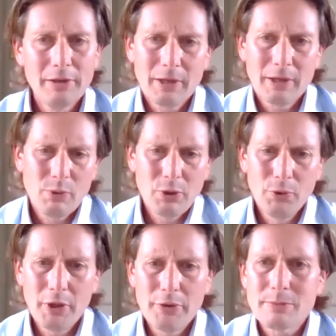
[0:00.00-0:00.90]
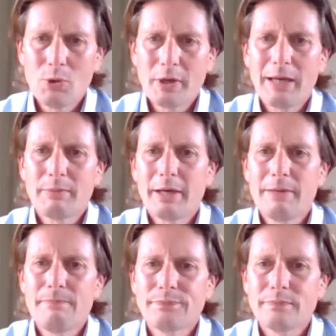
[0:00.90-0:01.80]
yeah, we all know the small cap game
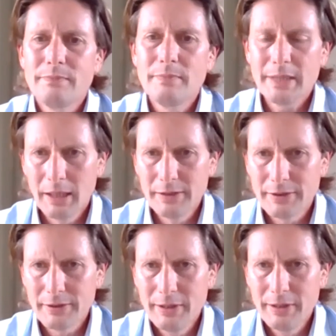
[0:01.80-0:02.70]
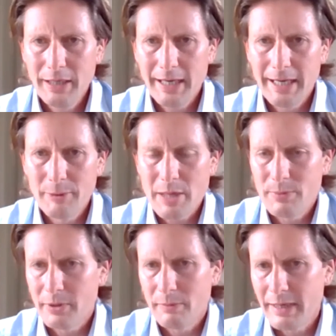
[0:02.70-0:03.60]
in London, and
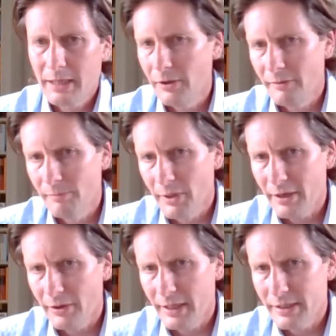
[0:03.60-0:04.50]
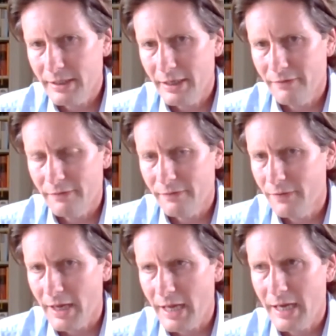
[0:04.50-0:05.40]
people can make a lot of money on it if
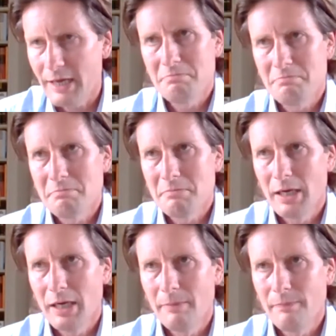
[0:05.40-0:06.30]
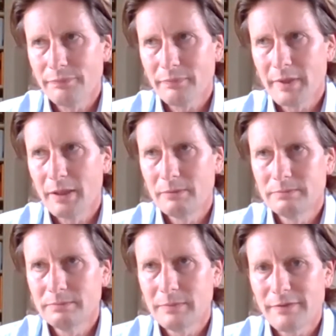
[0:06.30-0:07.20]
they, you know,
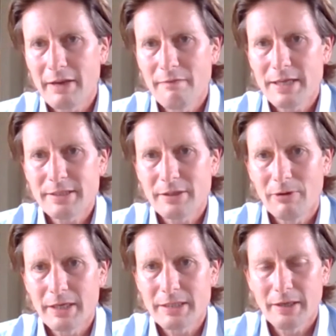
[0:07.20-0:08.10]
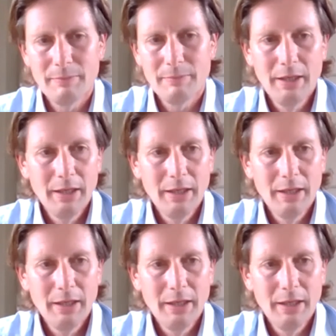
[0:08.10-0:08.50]
if they invest at the right time.